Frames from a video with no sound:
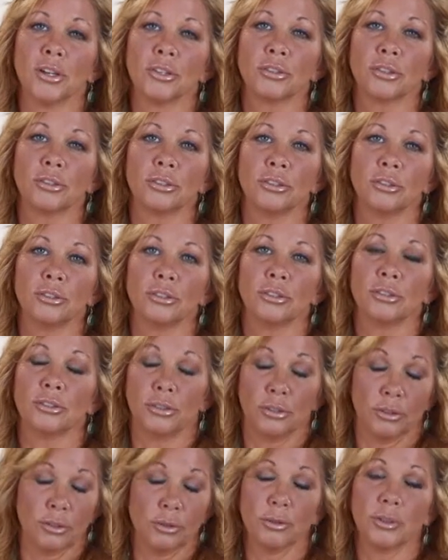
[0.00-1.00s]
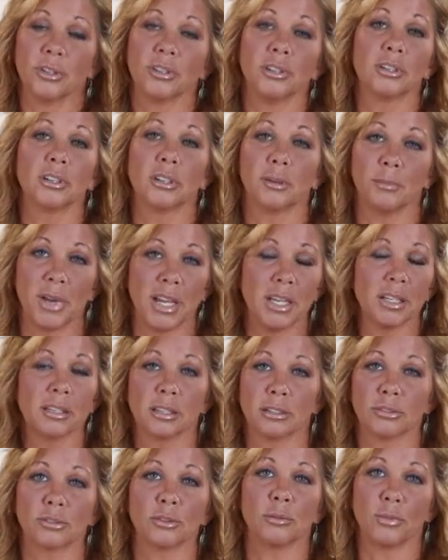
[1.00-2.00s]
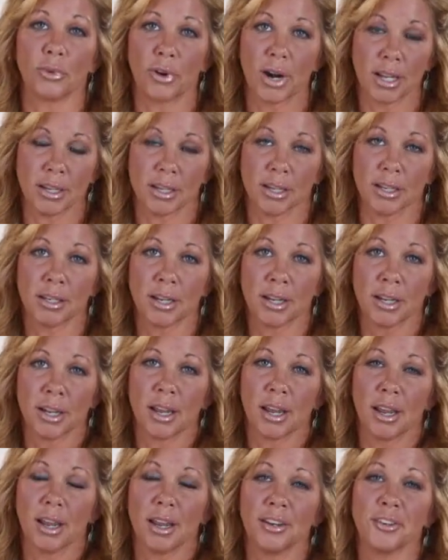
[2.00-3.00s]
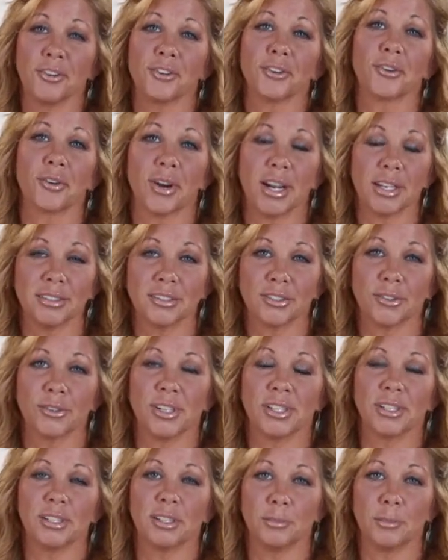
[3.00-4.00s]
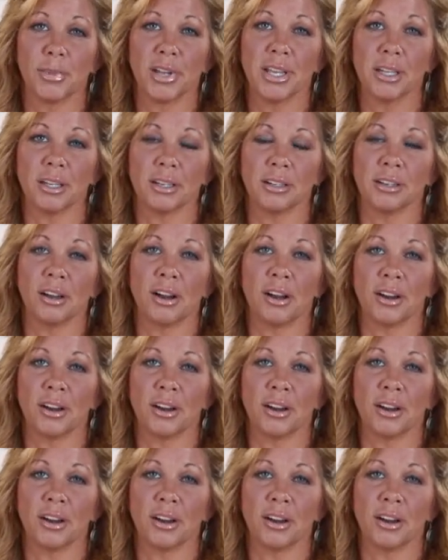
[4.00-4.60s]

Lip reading: So you're really going to make this or break it. And your grade's going to depend